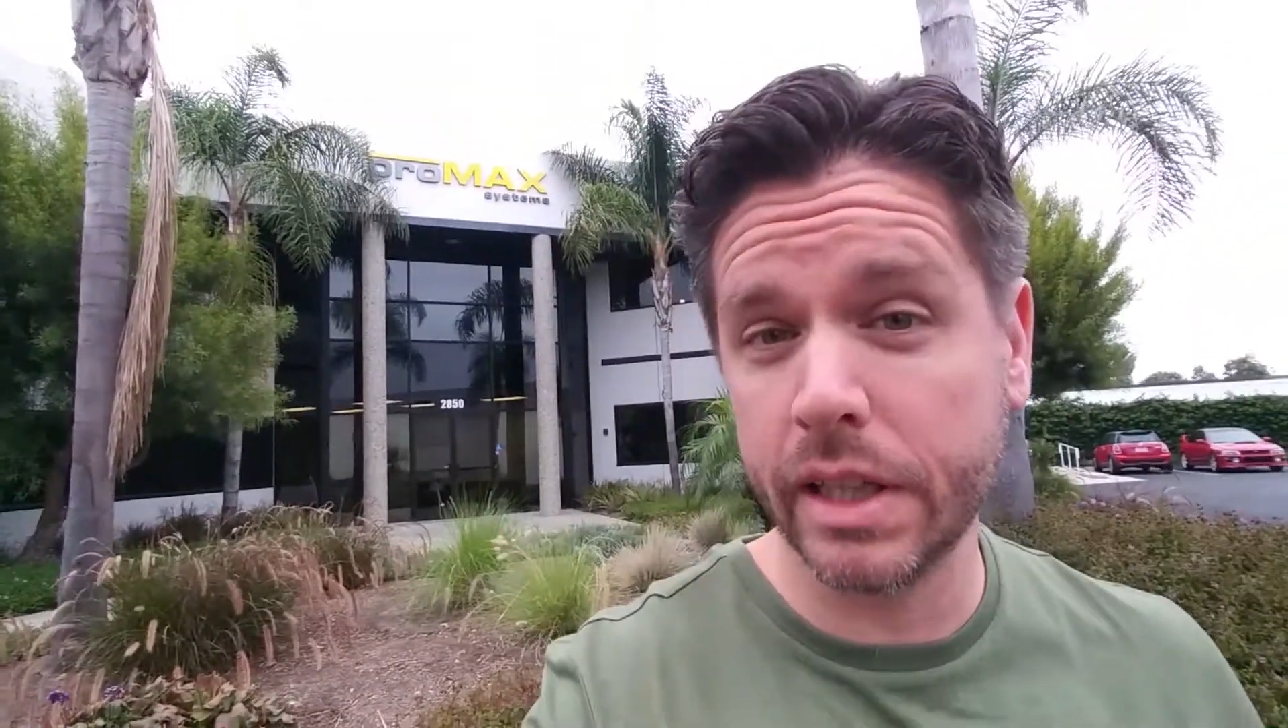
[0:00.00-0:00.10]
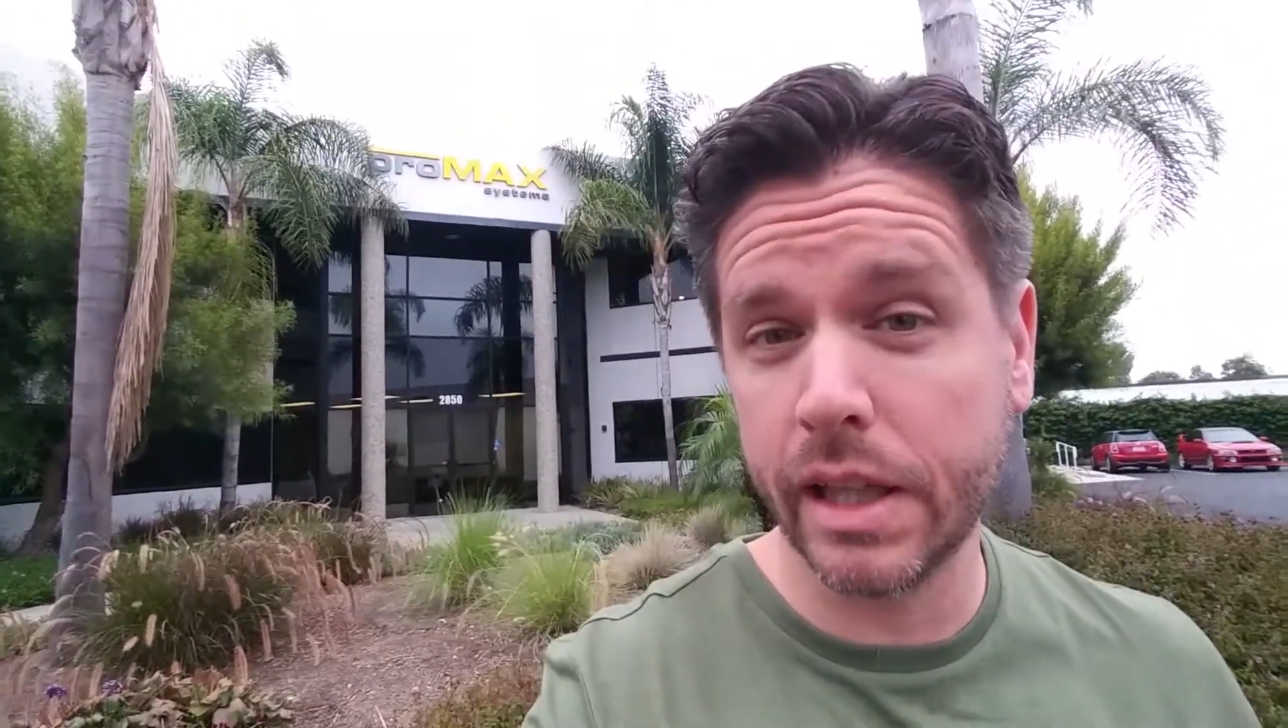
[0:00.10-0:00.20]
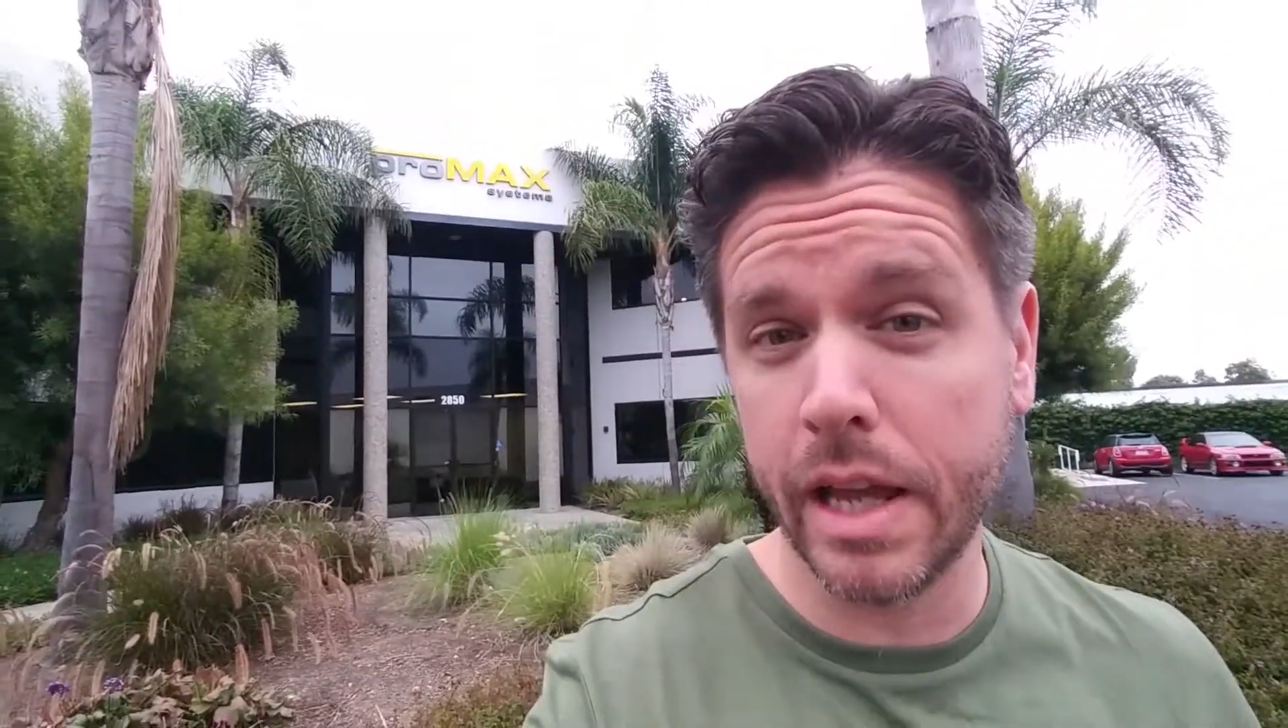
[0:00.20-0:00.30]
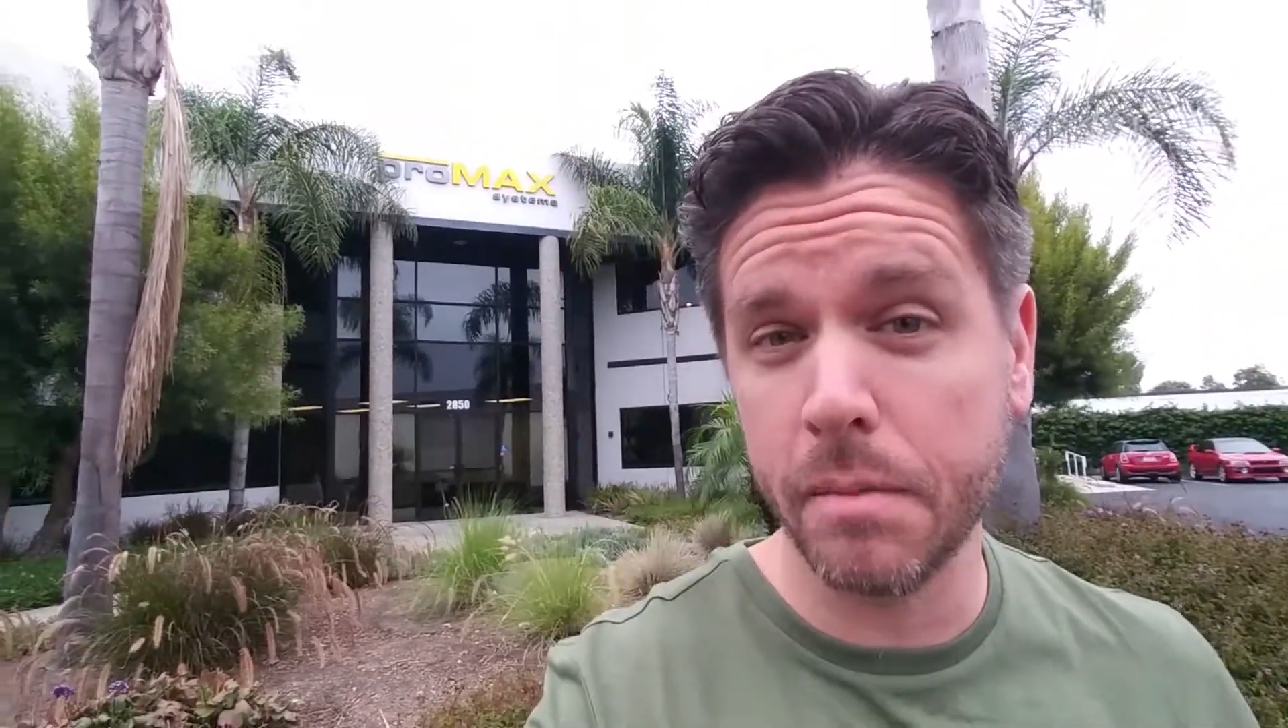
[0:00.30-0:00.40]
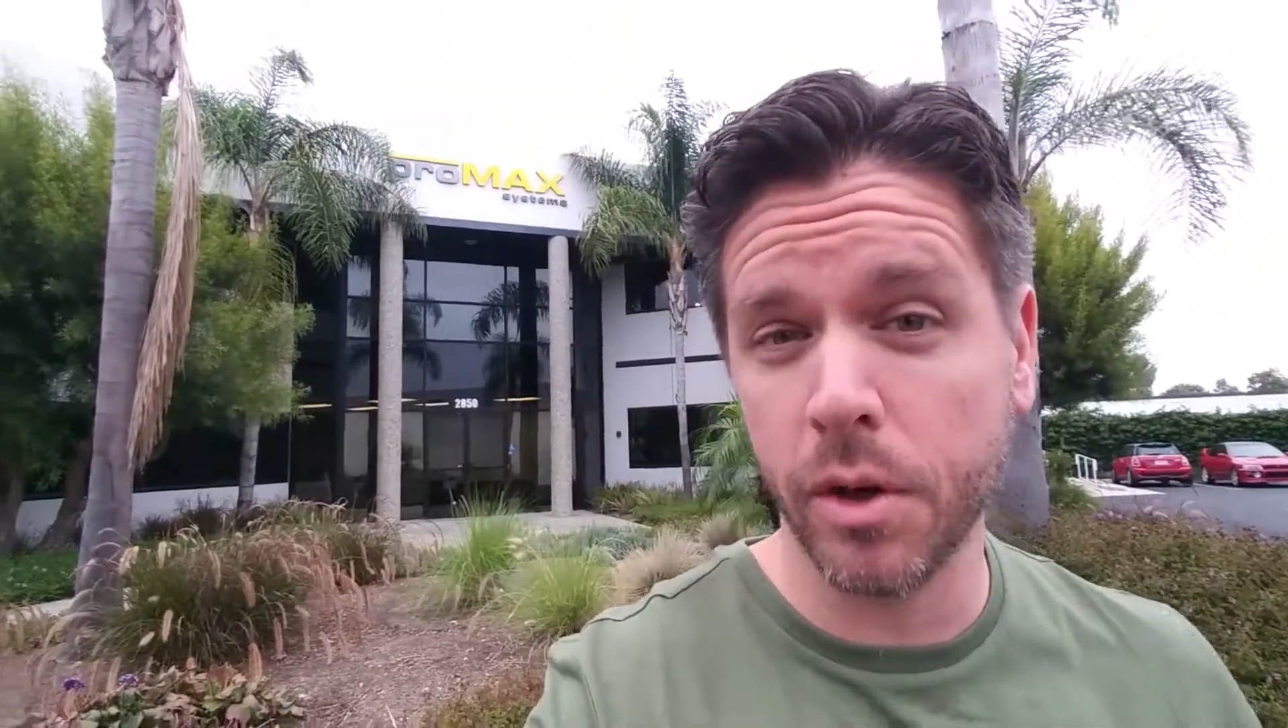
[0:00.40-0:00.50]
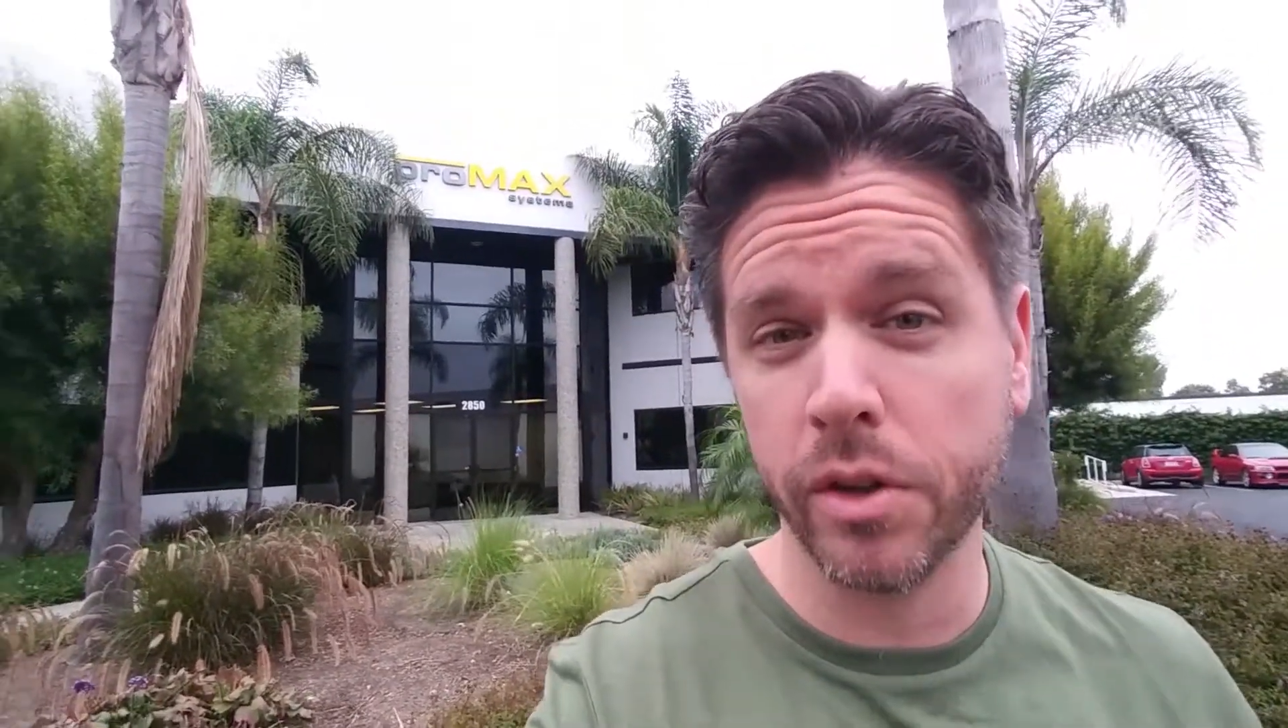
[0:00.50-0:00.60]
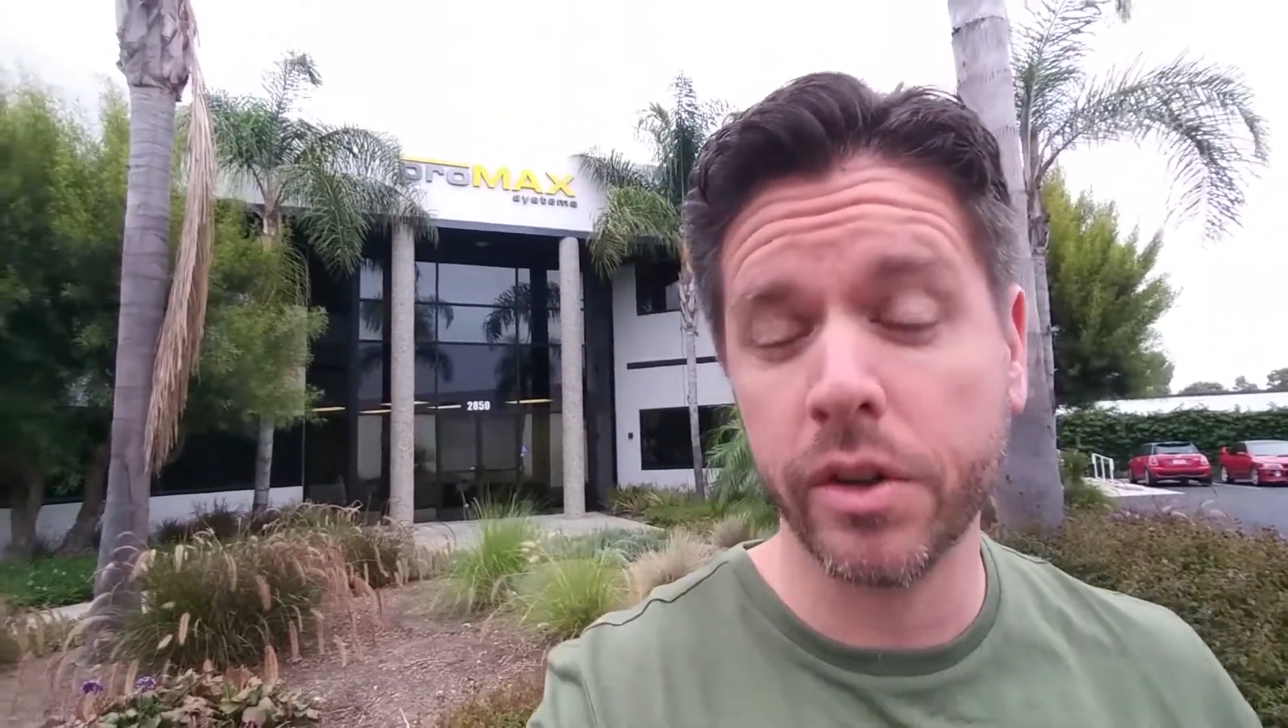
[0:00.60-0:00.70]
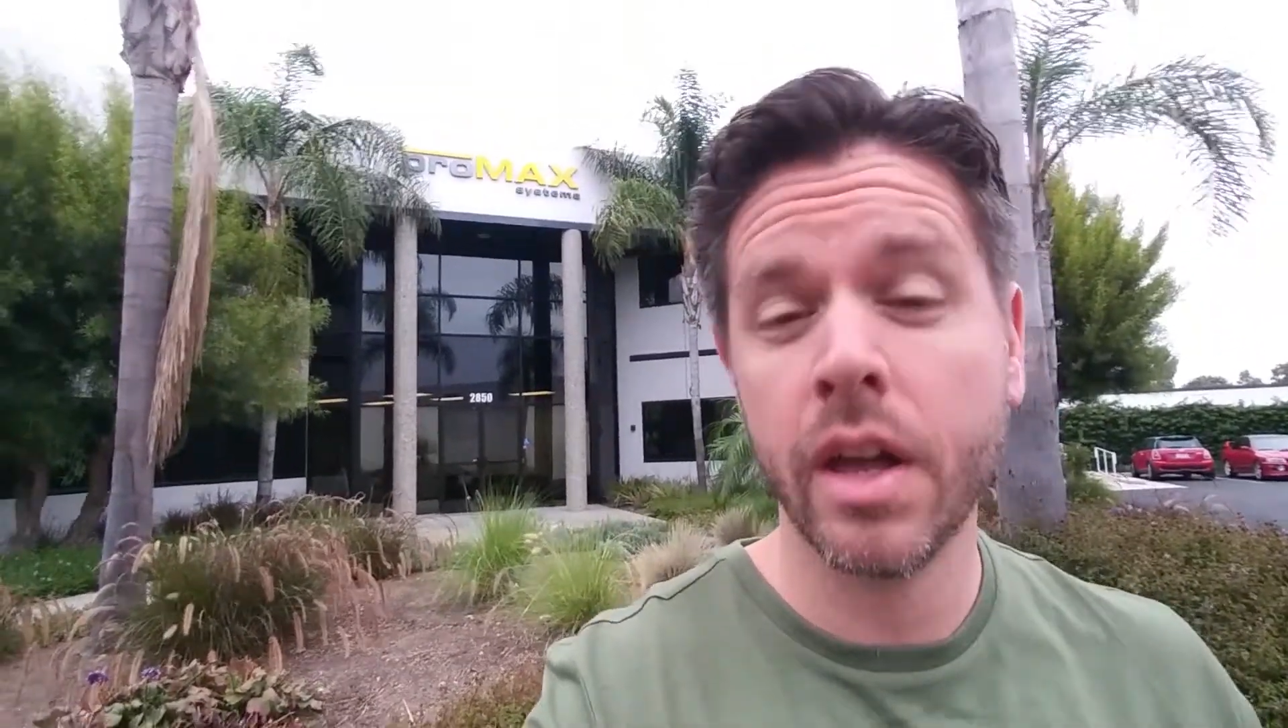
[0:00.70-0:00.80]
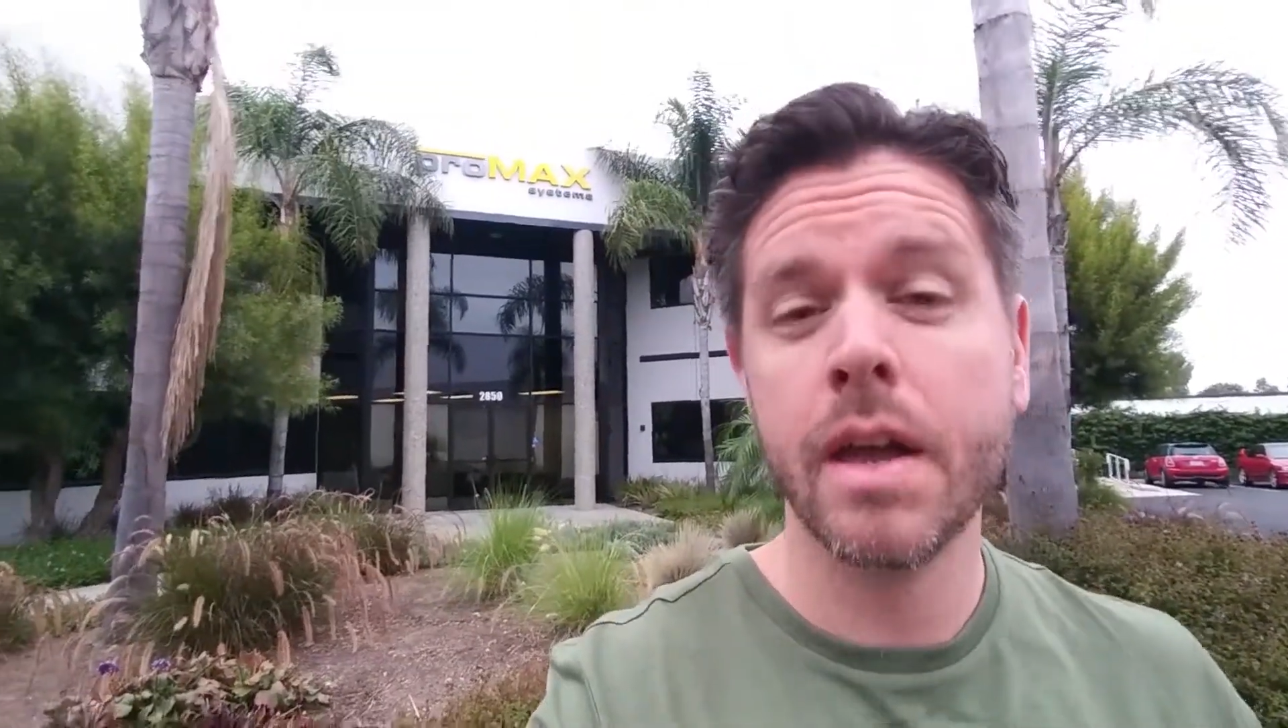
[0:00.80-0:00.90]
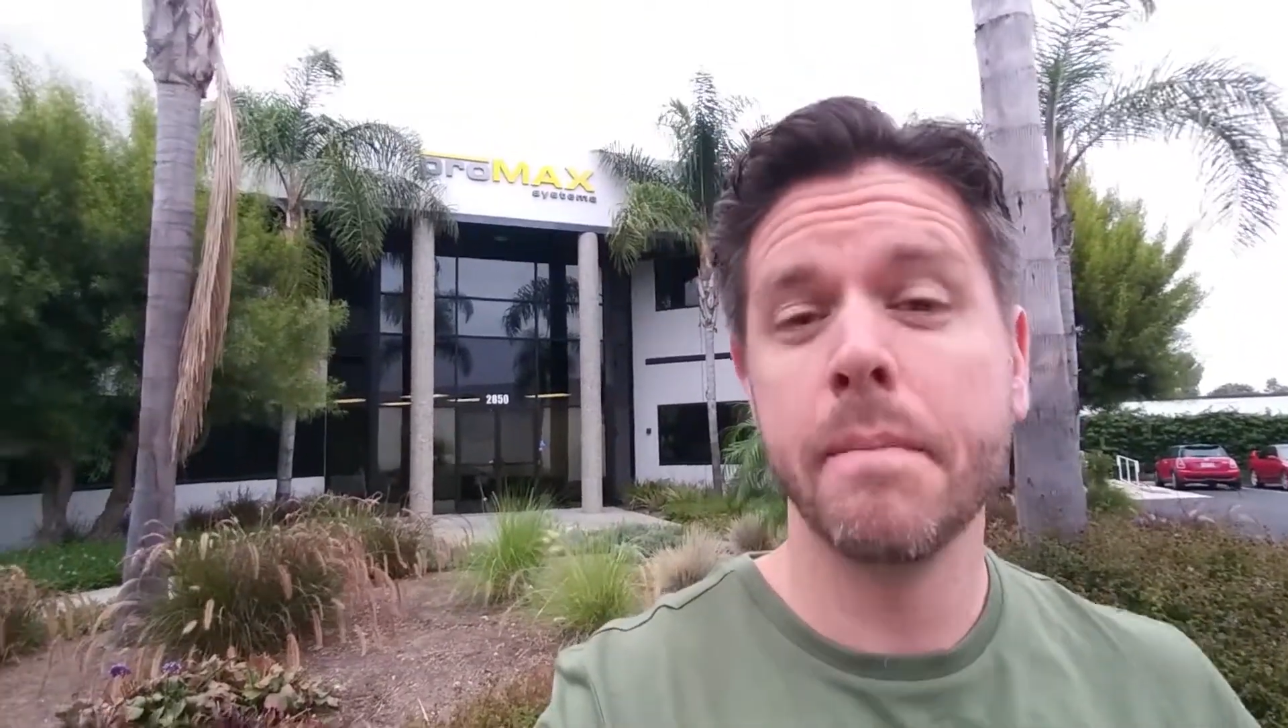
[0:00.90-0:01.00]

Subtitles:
labeled